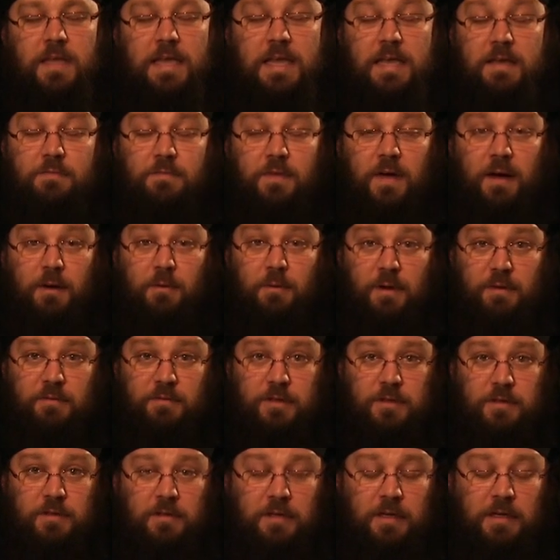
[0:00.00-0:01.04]
If,
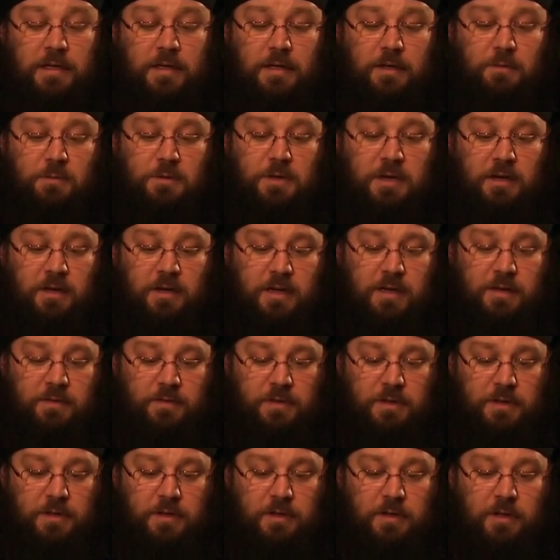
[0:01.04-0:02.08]
however, we are
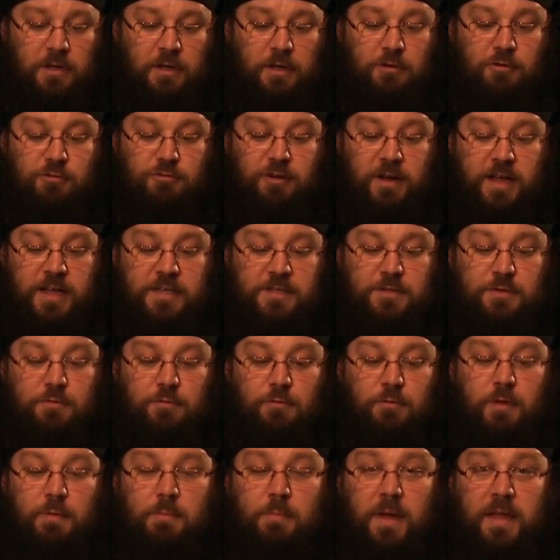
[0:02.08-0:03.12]
given grace
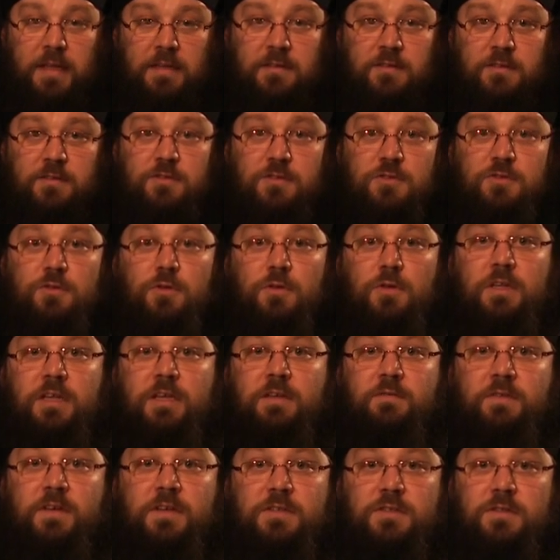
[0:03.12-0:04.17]
to repentance to
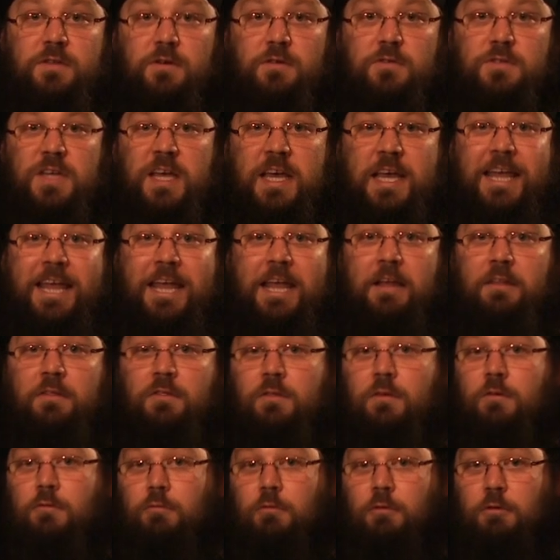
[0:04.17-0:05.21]
live as those
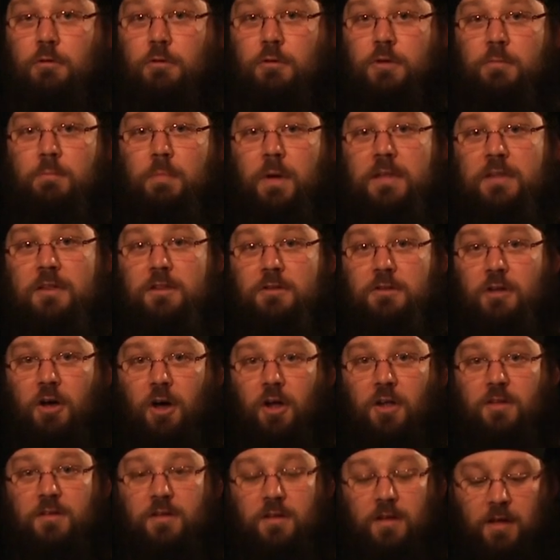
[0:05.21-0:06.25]
in the world but
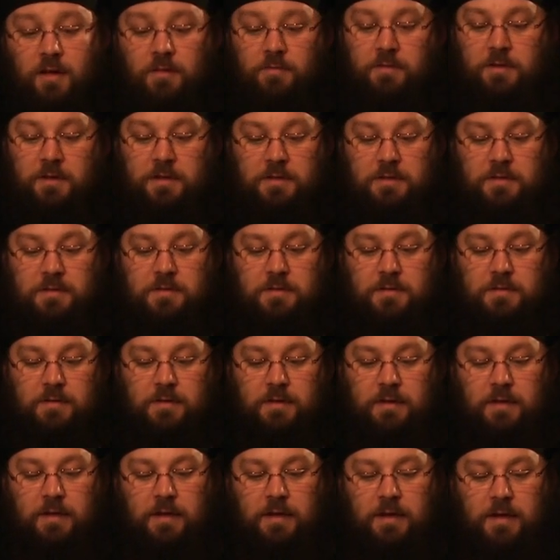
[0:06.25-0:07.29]
not of it,
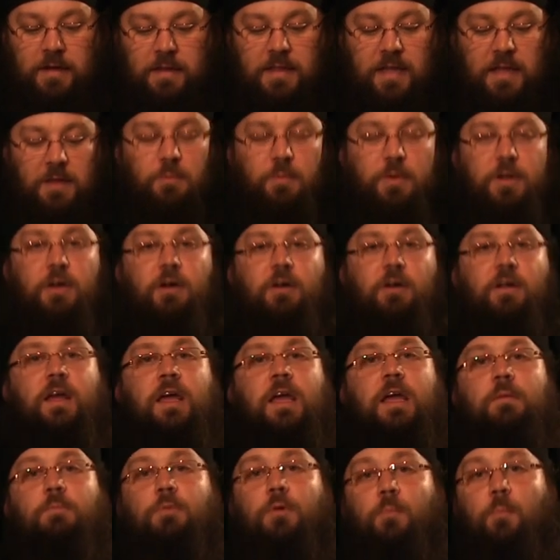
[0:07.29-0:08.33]
then we are
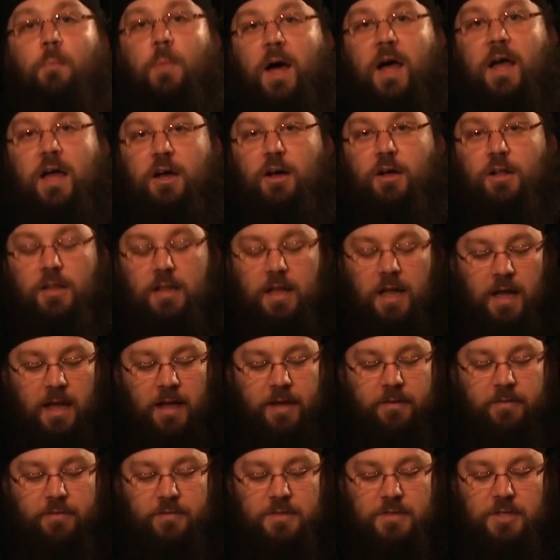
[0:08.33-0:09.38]
able by our
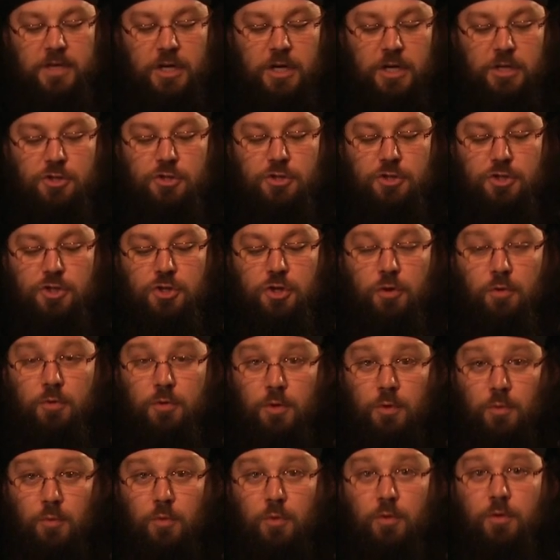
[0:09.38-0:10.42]
lives to show
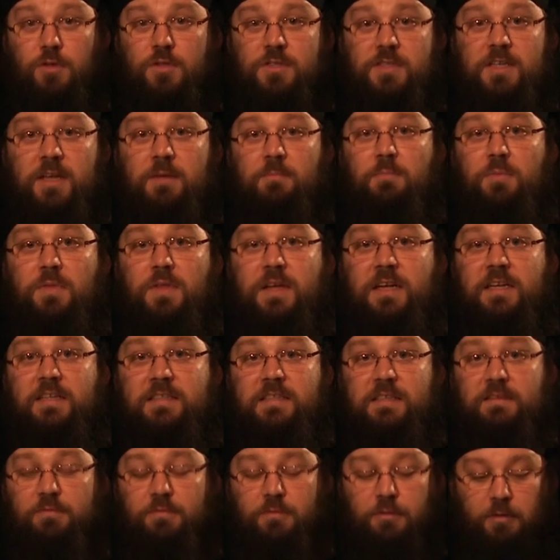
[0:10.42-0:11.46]
the world something
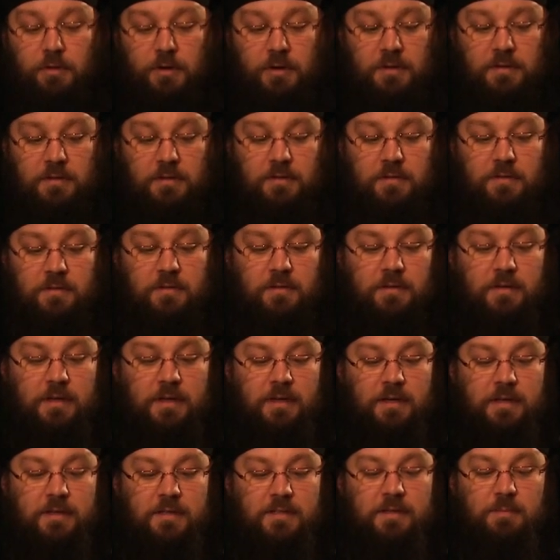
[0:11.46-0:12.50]
different,
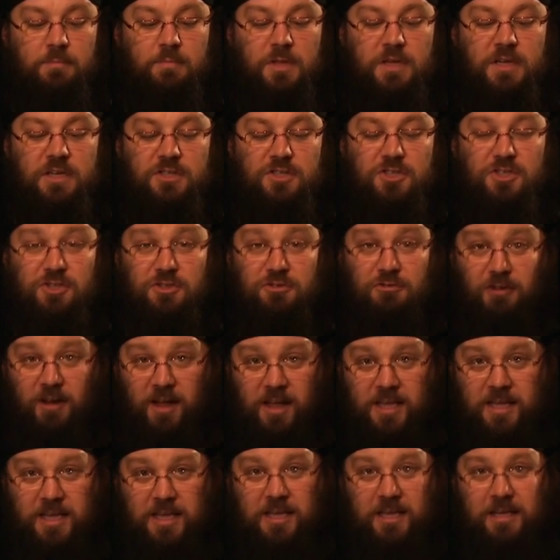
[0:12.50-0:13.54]
something
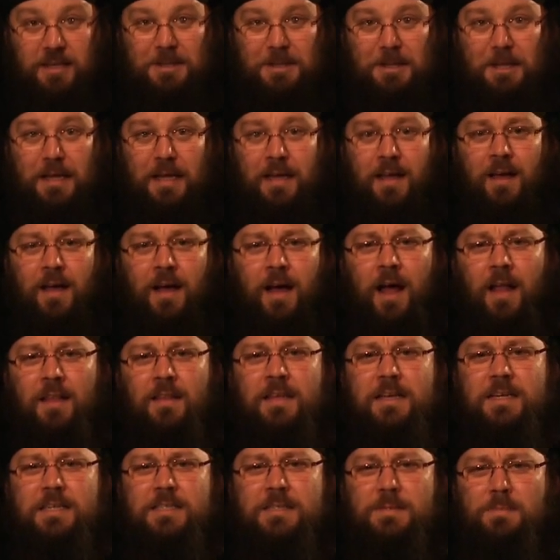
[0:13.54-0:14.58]
strikingly,
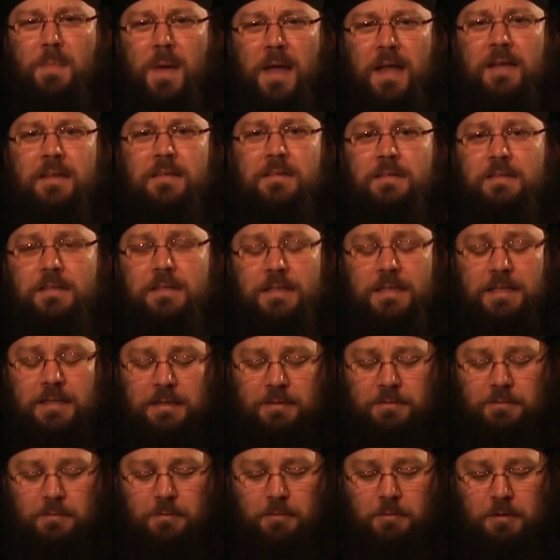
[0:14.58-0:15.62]
unexpectedly
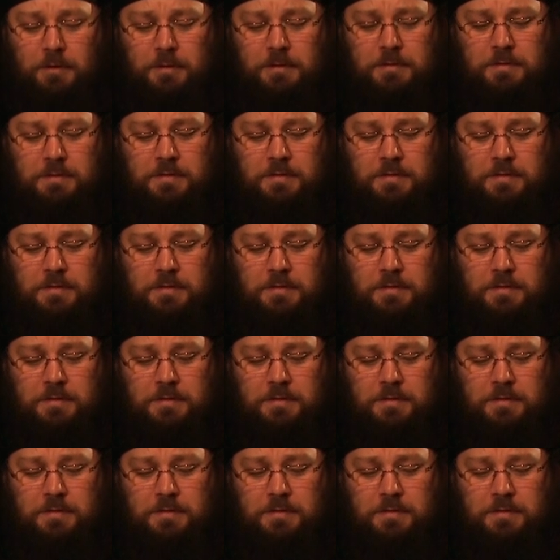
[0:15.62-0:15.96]
different.